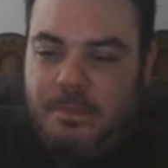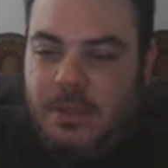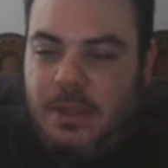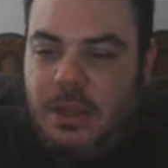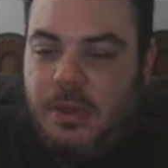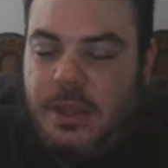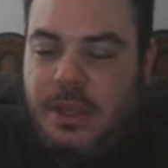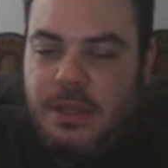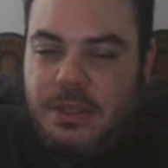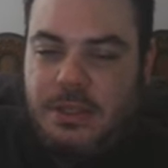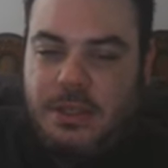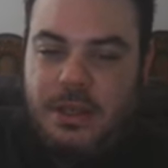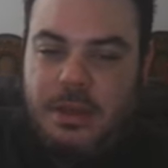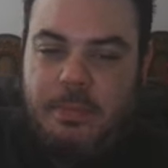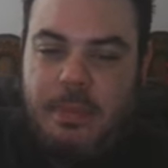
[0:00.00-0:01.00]
he
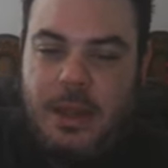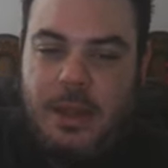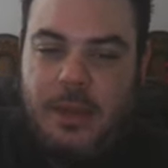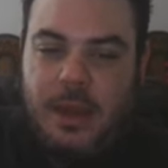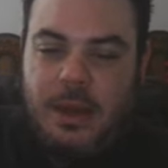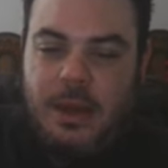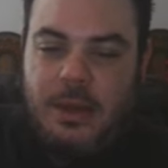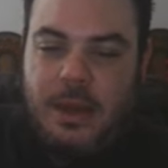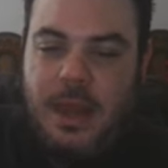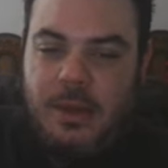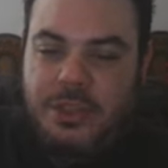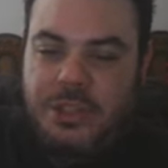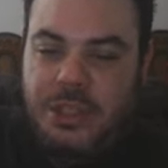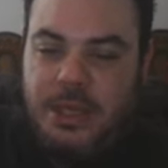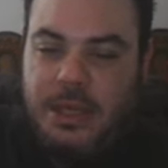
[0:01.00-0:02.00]
just made that
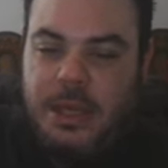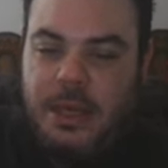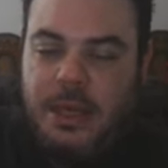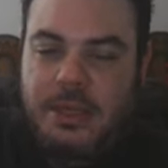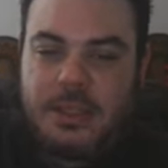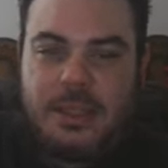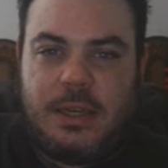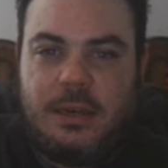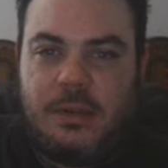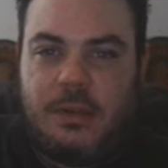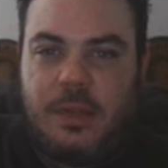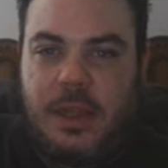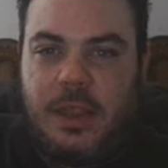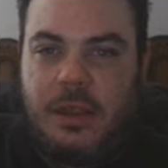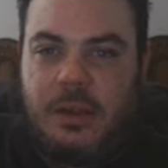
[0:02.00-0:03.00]
analogy and I just
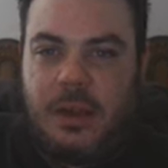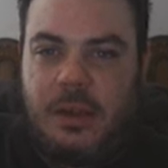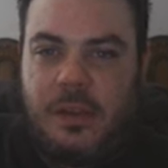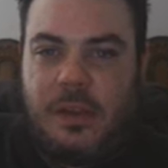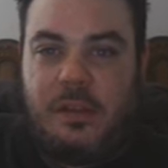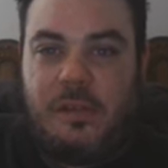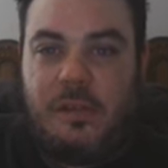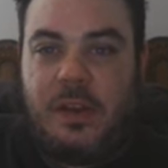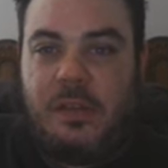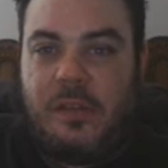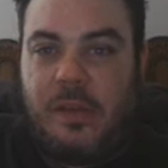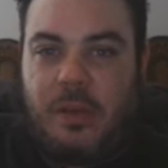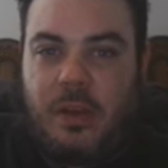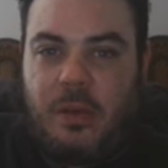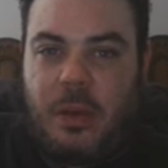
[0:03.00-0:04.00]
didn't think it fit
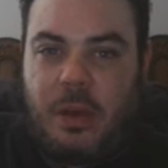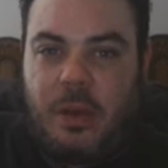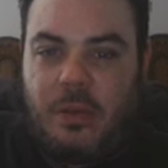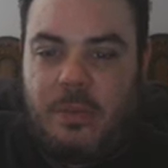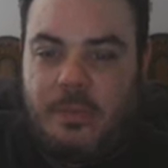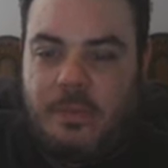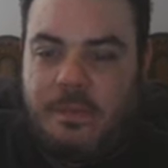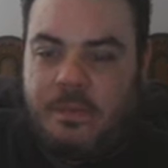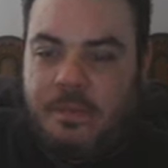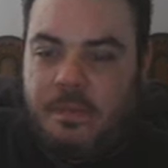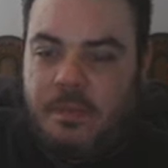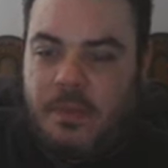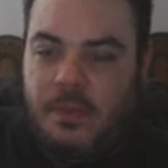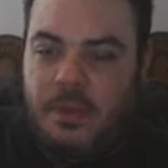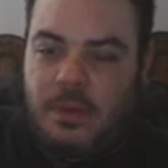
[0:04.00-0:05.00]
very well.
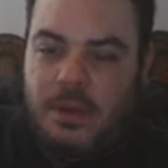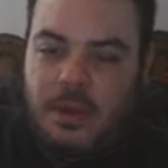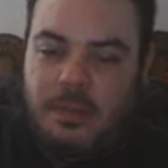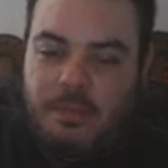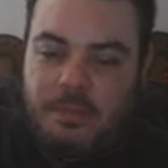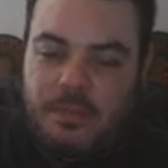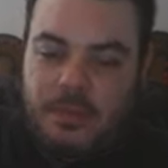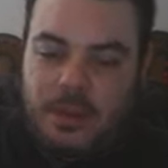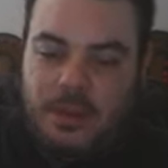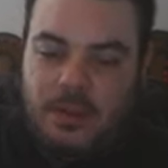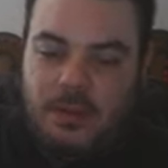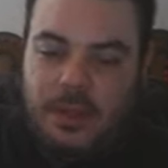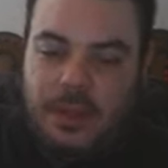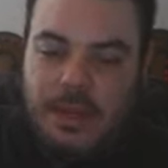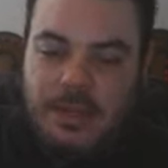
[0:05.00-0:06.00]

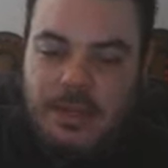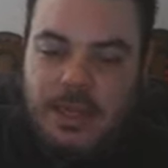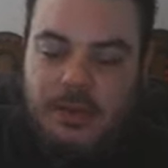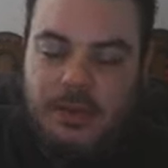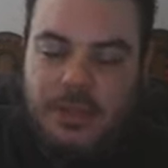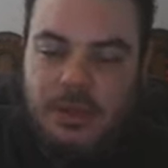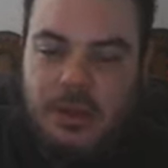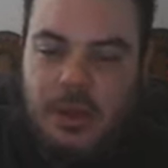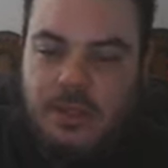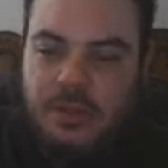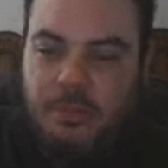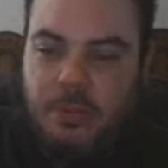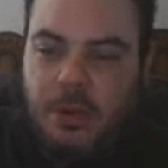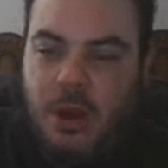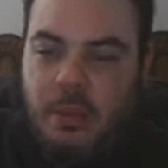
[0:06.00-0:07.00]
Like I said, there's lots
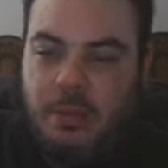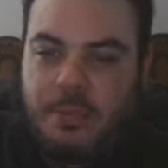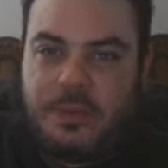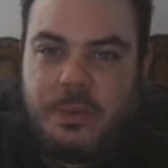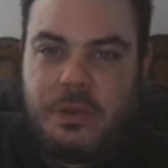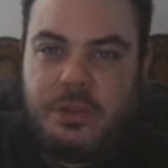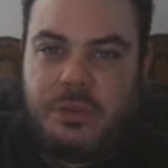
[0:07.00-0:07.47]
of problems with